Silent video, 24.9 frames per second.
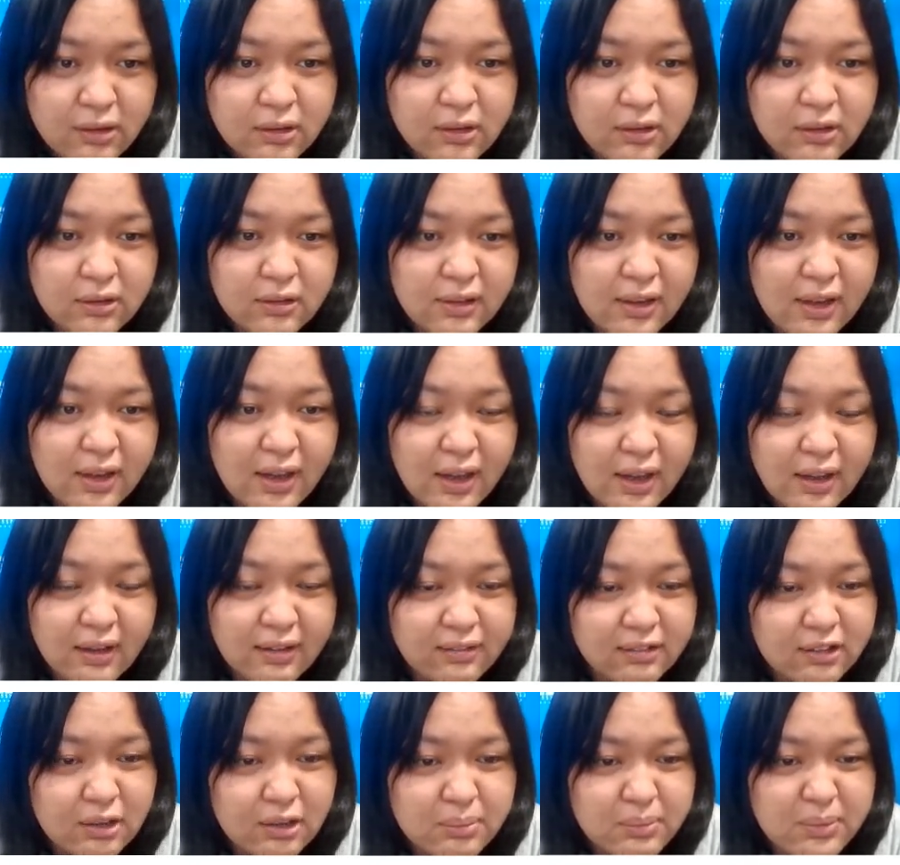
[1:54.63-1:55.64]
There are
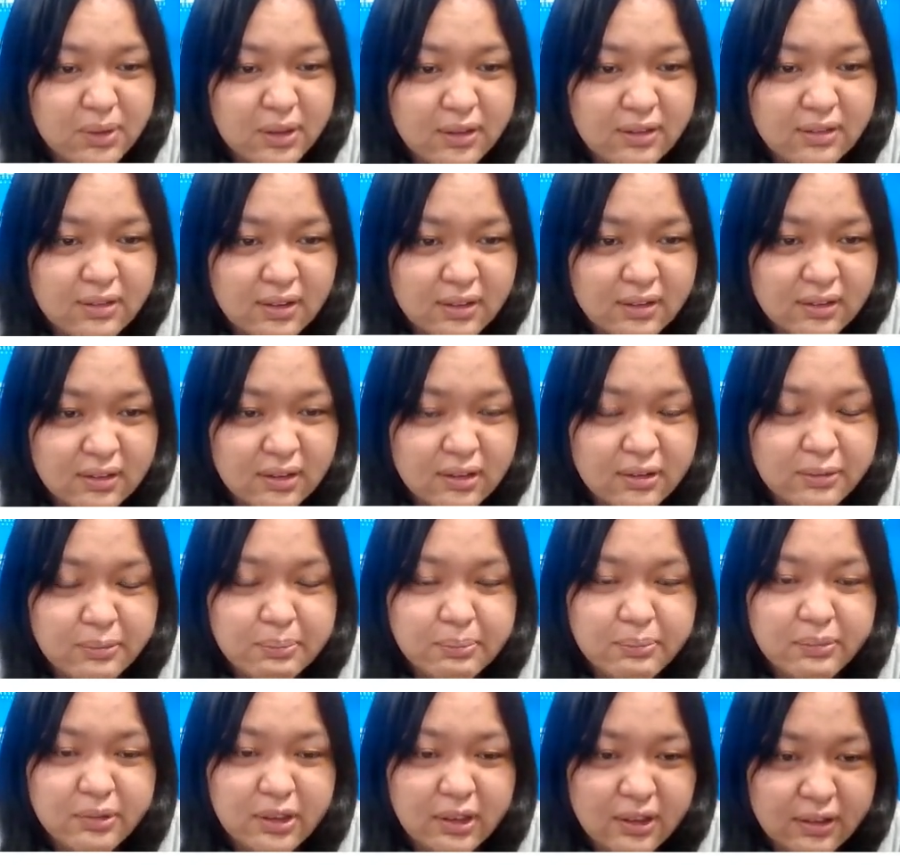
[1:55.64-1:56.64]
some
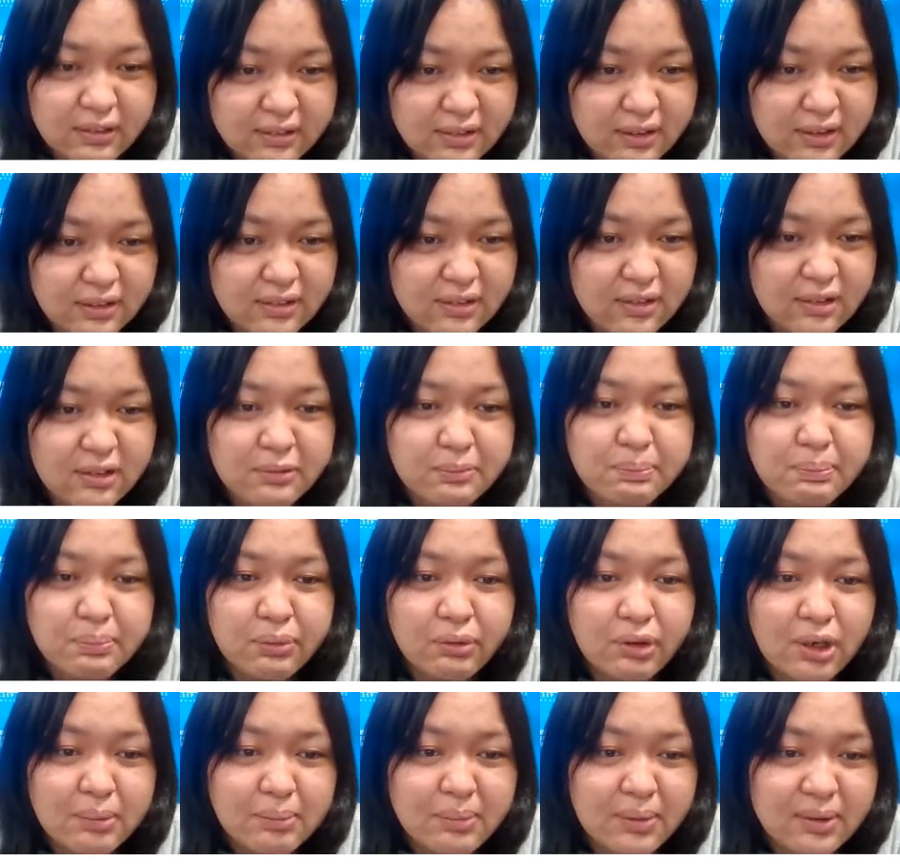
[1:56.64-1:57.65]
existed
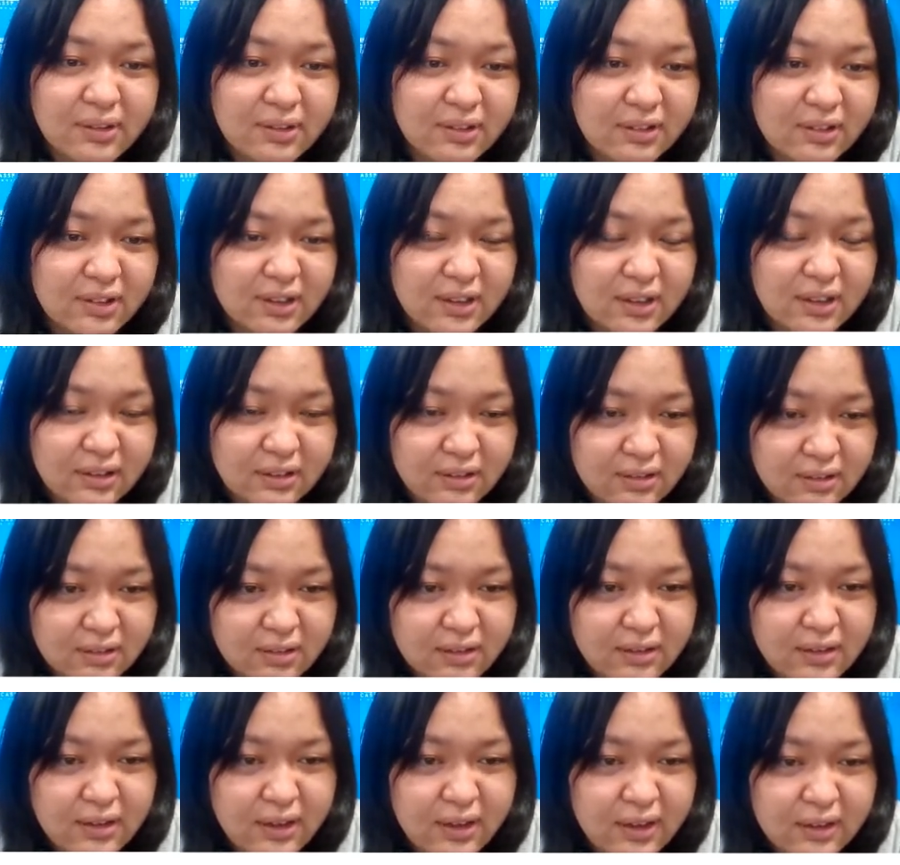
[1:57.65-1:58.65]
problems in
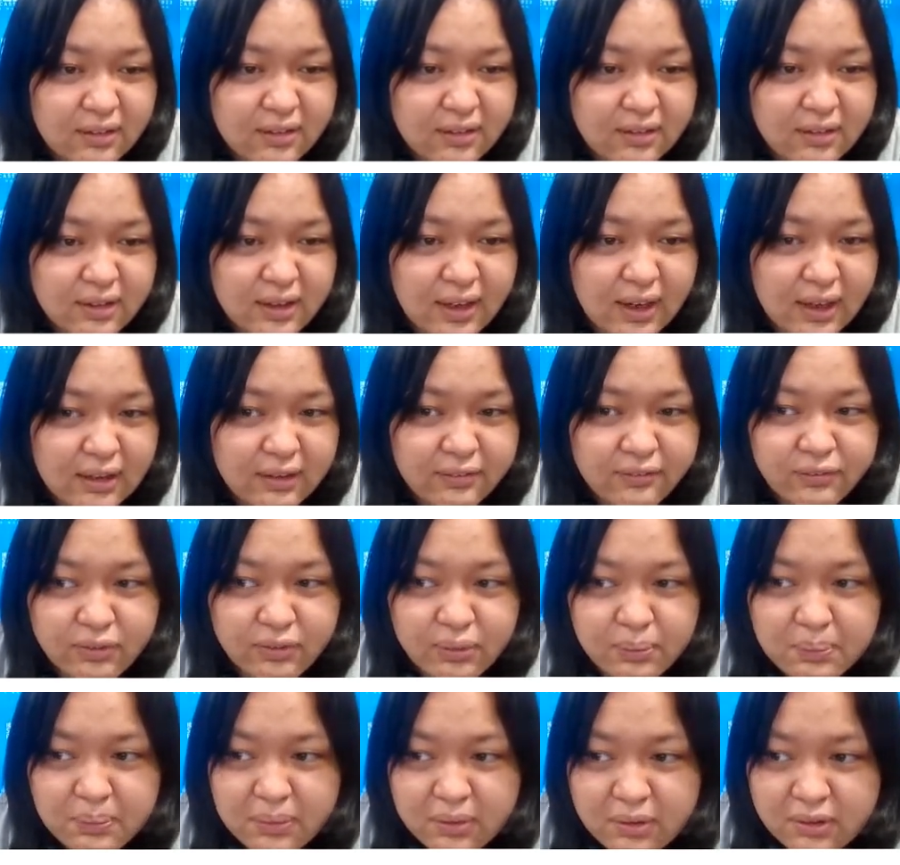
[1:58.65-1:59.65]
the ANC headphones.